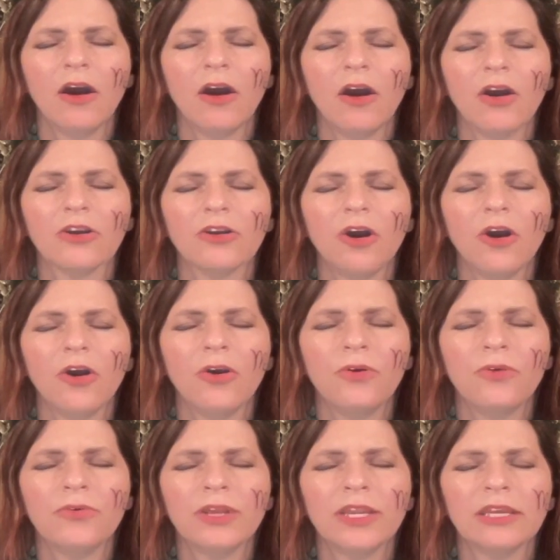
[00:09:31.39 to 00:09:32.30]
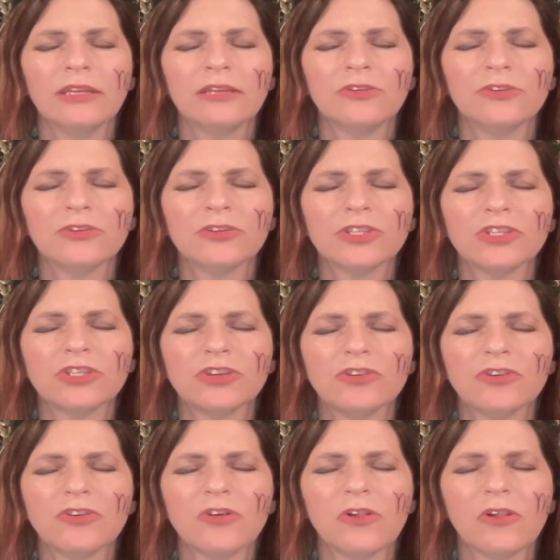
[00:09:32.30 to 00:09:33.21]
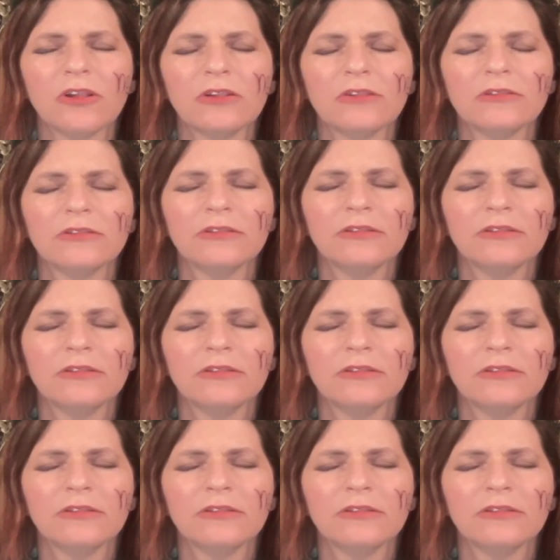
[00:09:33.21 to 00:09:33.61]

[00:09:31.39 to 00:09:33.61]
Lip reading: our own inner circle,